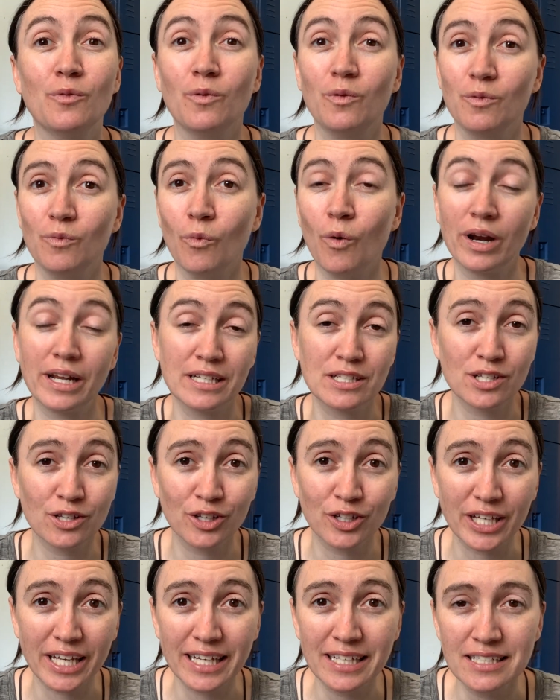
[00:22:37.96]
wanting to
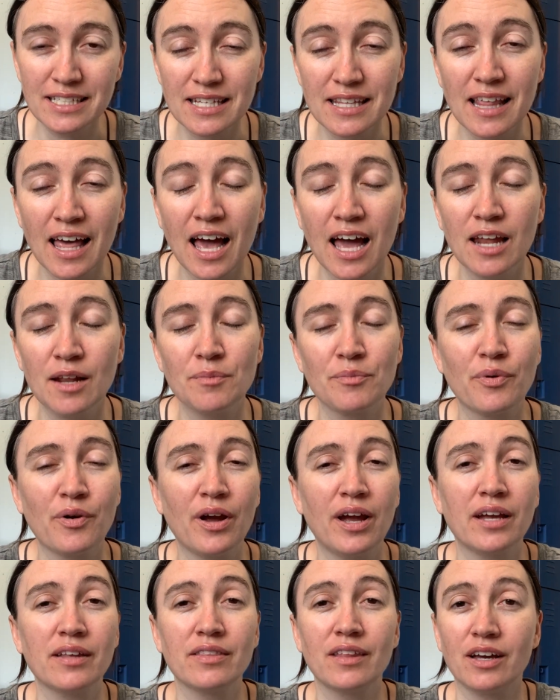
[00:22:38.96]
look into that and
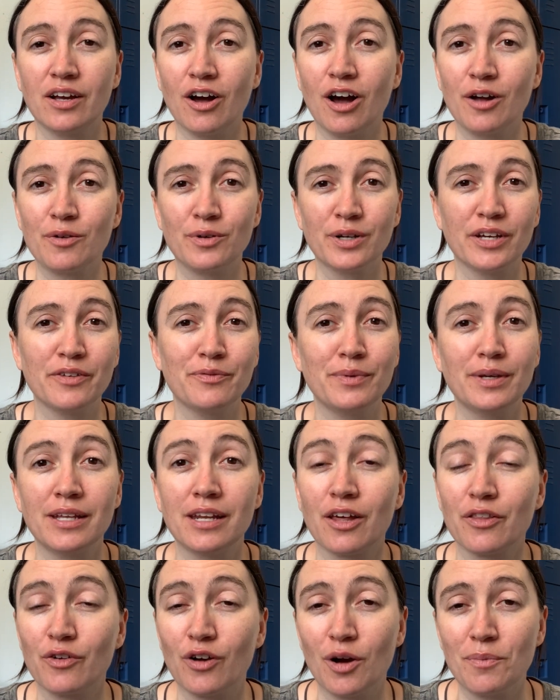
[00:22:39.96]
praying that God will give me
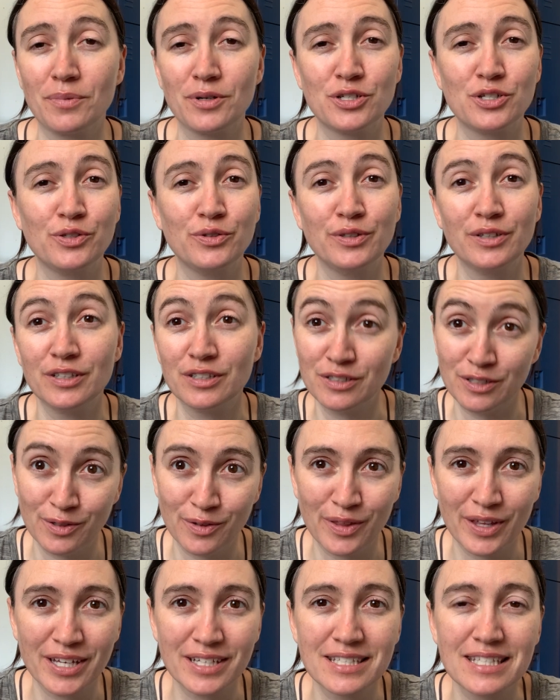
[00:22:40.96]
another opportunity to do
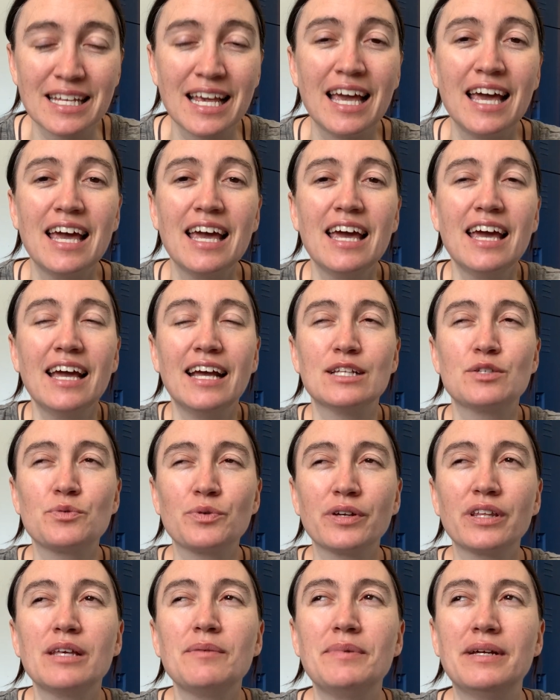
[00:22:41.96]
this. It's
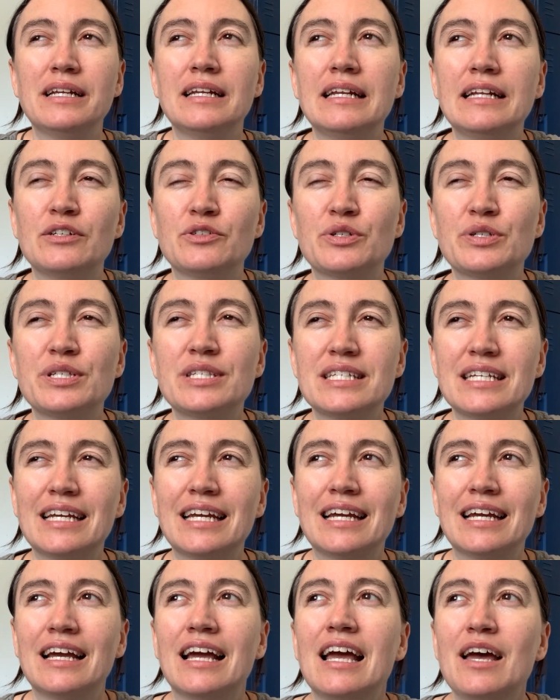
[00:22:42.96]
really been an
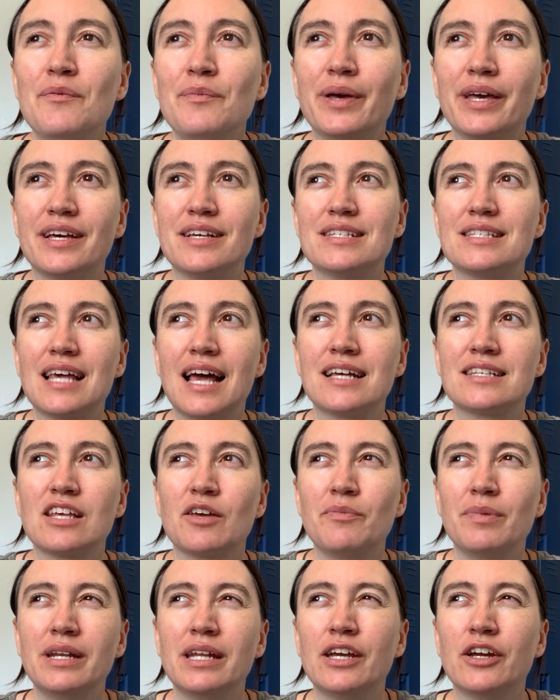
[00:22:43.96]
interesting, because as
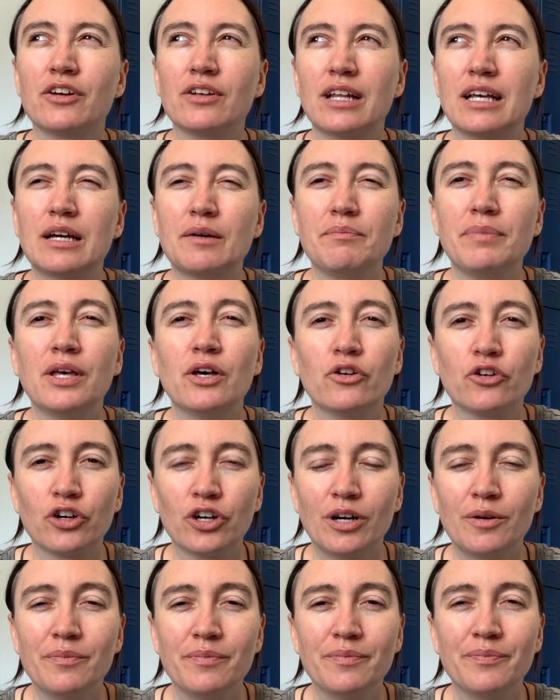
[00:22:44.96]
I've been here like a
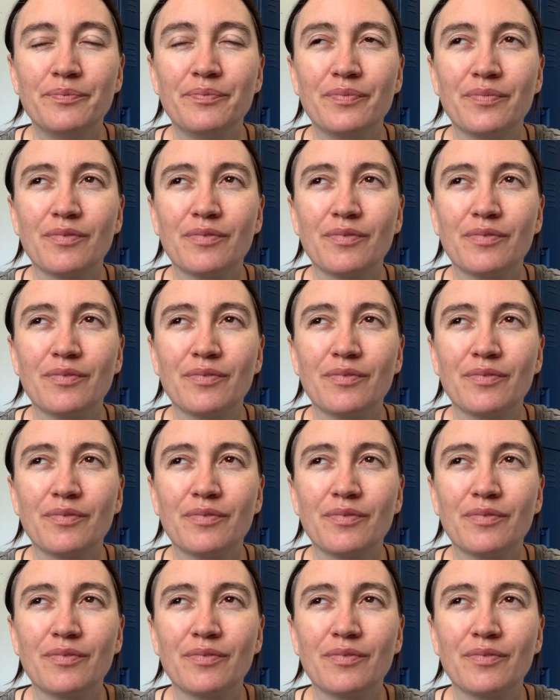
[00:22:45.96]
pilgrim